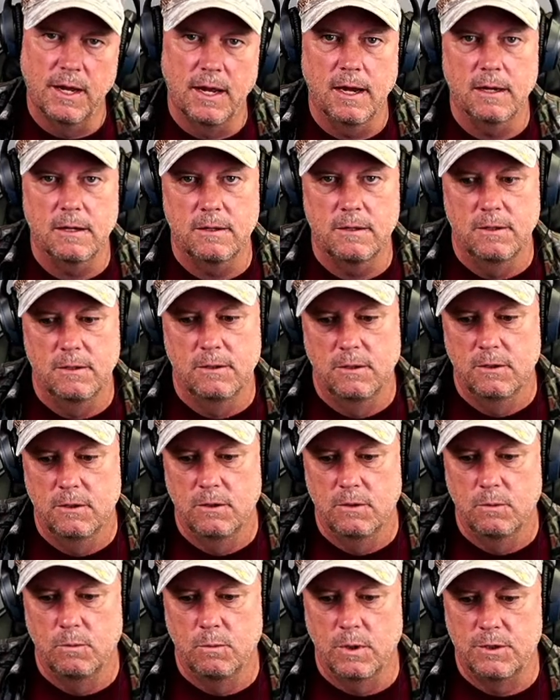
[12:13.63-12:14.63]
Act.
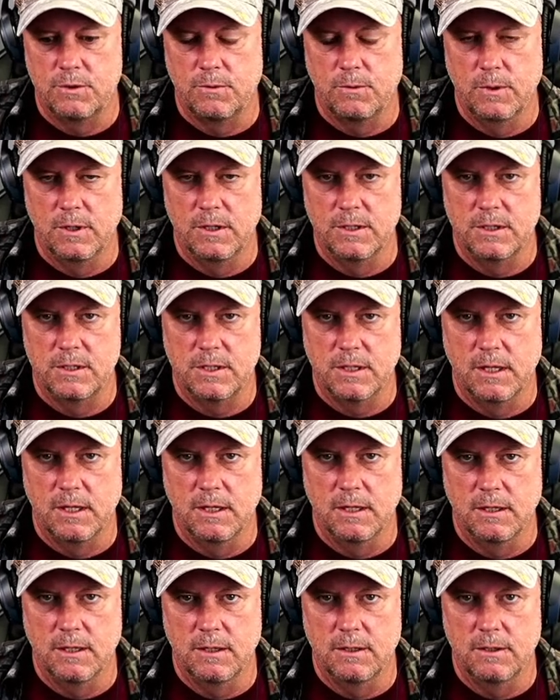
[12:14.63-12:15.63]
Which was
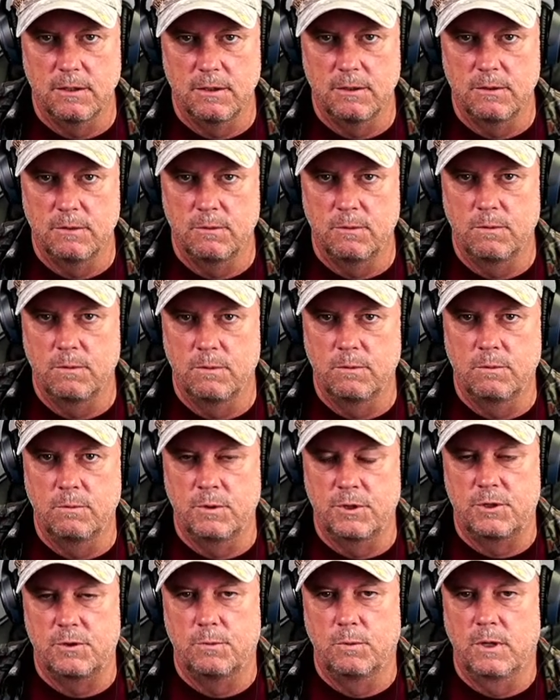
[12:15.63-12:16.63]

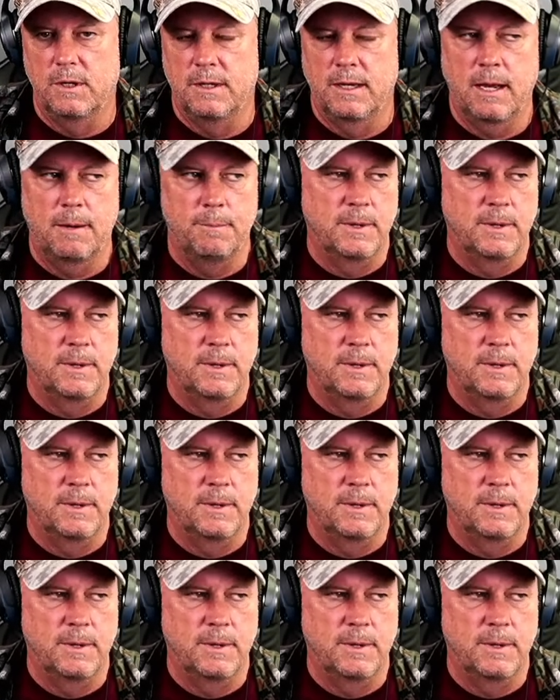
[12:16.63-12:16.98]
not